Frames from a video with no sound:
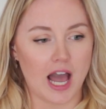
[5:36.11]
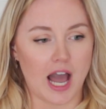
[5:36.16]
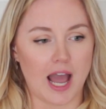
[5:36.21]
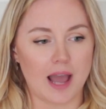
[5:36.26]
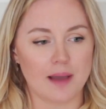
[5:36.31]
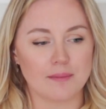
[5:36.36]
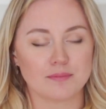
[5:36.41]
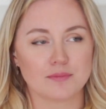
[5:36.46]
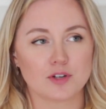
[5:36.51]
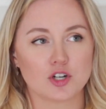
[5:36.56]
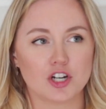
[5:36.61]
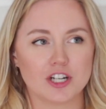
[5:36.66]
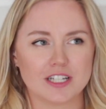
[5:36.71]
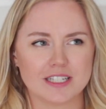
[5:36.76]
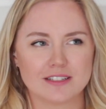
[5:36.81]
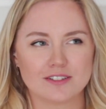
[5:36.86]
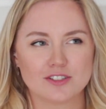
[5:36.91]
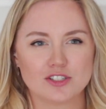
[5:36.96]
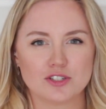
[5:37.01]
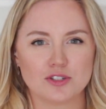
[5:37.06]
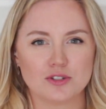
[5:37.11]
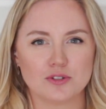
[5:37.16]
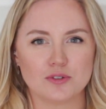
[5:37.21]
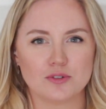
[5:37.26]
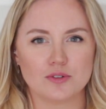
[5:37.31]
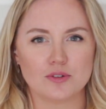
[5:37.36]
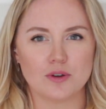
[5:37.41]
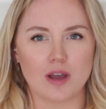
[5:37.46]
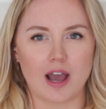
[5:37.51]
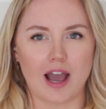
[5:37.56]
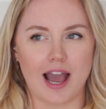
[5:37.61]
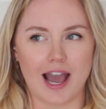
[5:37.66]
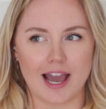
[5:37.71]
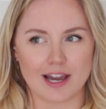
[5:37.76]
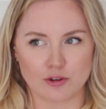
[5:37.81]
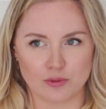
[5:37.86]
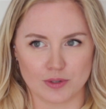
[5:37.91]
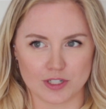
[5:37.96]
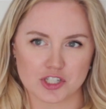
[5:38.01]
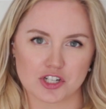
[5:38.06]
I'm going to
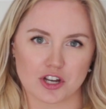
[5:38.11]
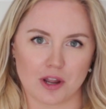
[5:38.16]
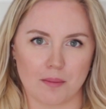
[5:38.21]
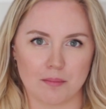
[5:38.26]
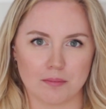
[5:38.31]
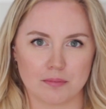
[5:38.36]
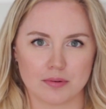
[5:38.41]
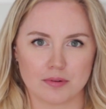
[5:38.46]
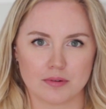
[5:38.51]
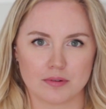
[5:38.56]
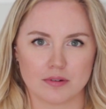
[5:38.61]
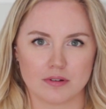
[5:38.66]
aqua jump.